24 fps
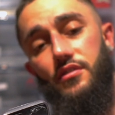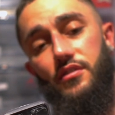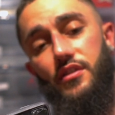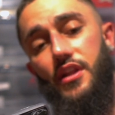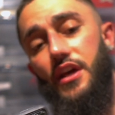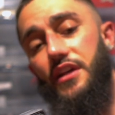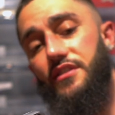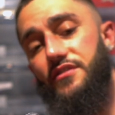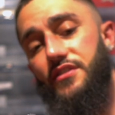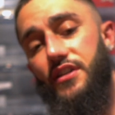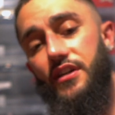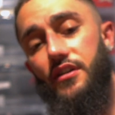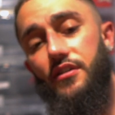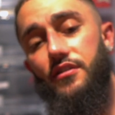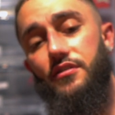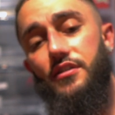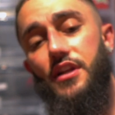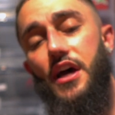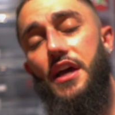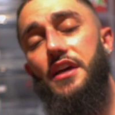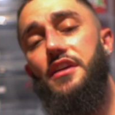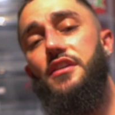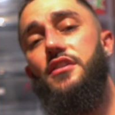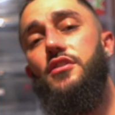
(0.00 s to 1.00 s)
They tell
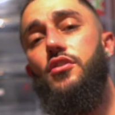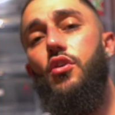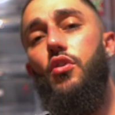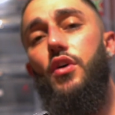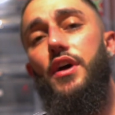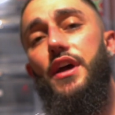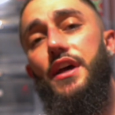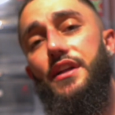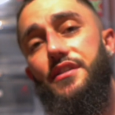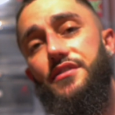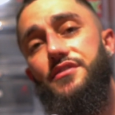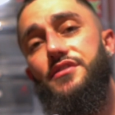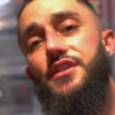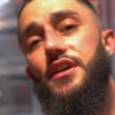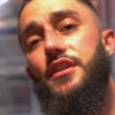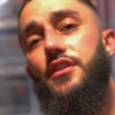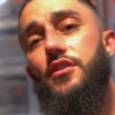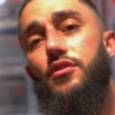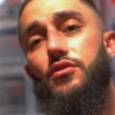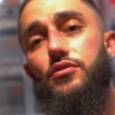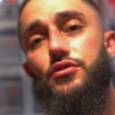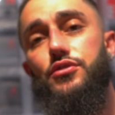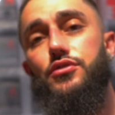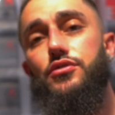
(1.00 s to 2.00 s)
Nike, go ahead and send
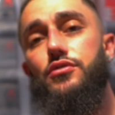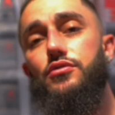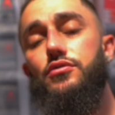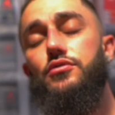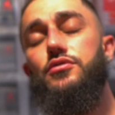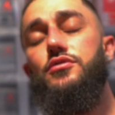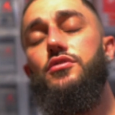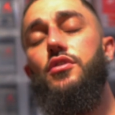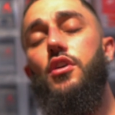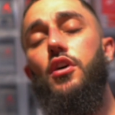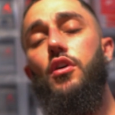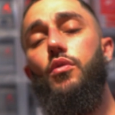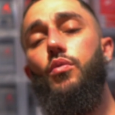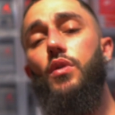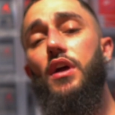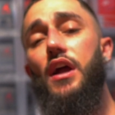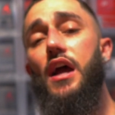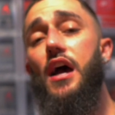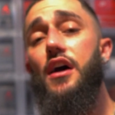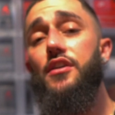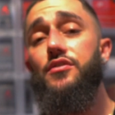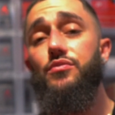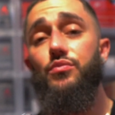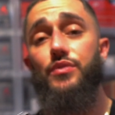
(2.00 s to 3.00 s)
those shoes to our
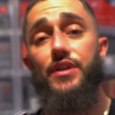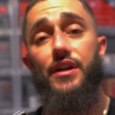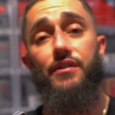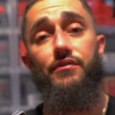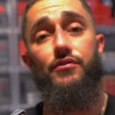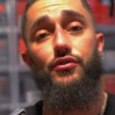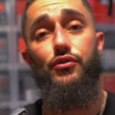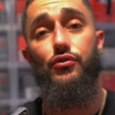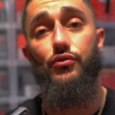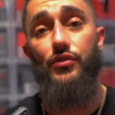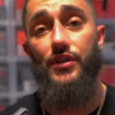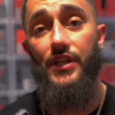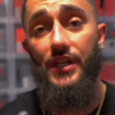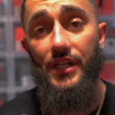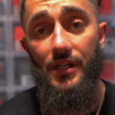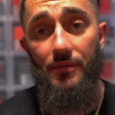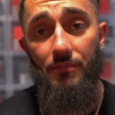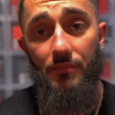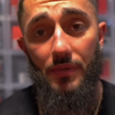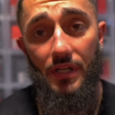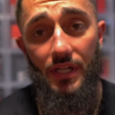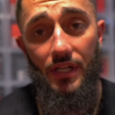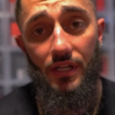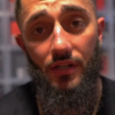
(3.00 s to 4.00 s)
warehouse whenever you get
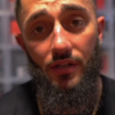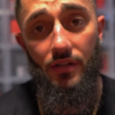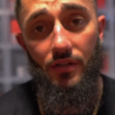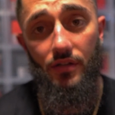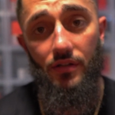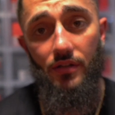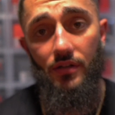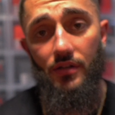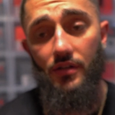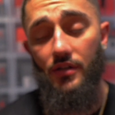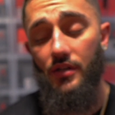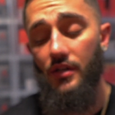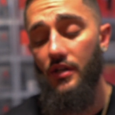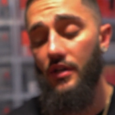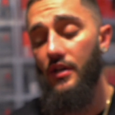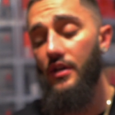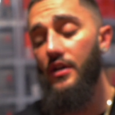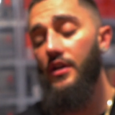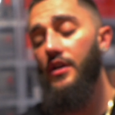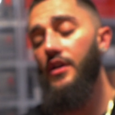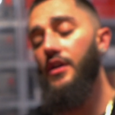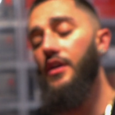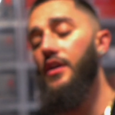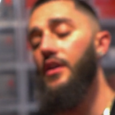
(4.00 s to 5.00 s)
them in it.
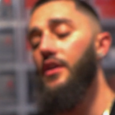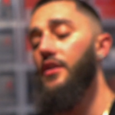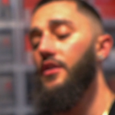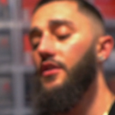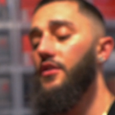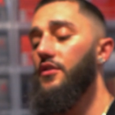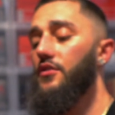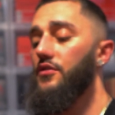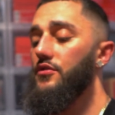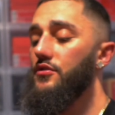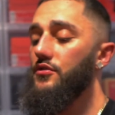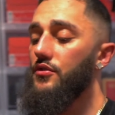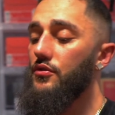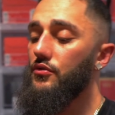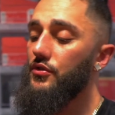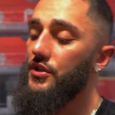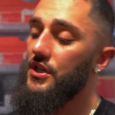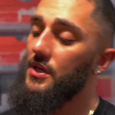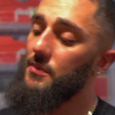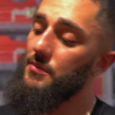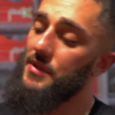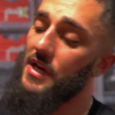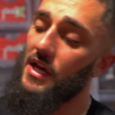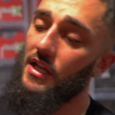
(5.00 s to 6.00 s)
So
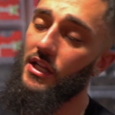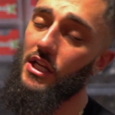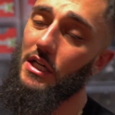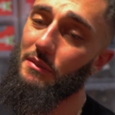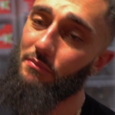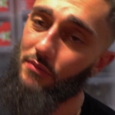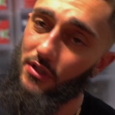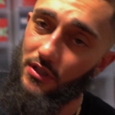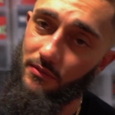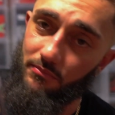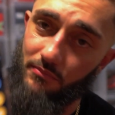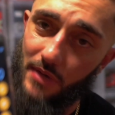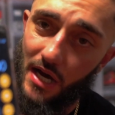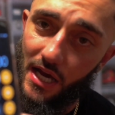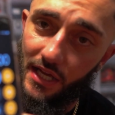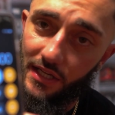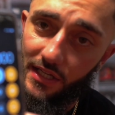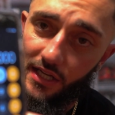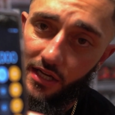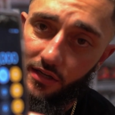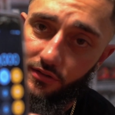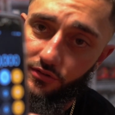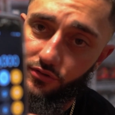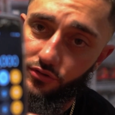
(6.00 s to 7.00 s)
keep that number in
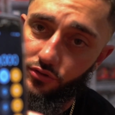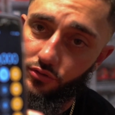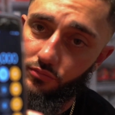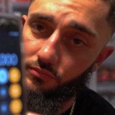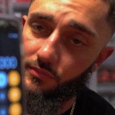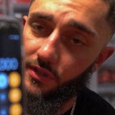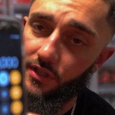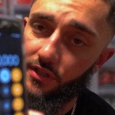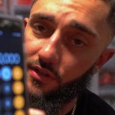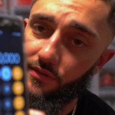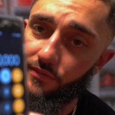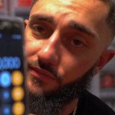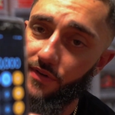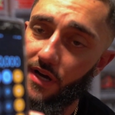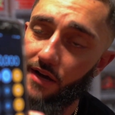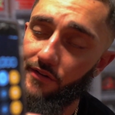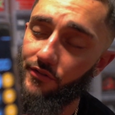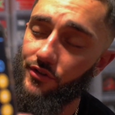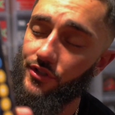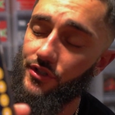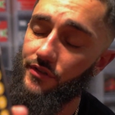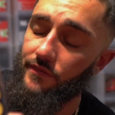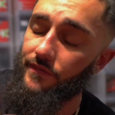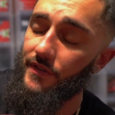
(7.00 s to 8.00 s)
mind now,
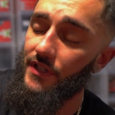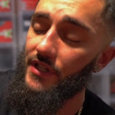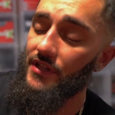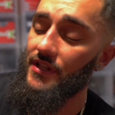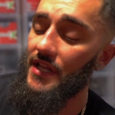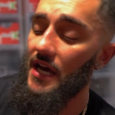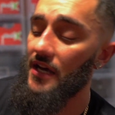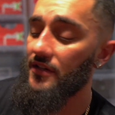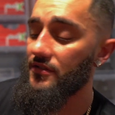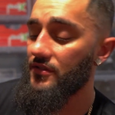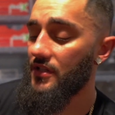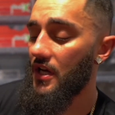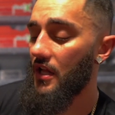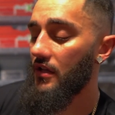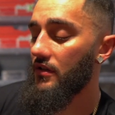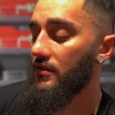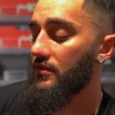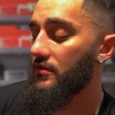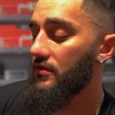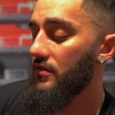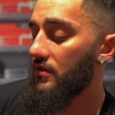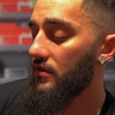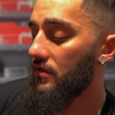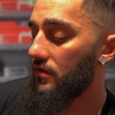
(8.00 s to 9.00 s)

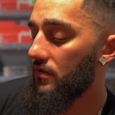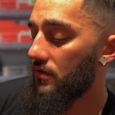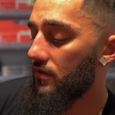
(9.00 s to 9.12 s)
$2,550,000.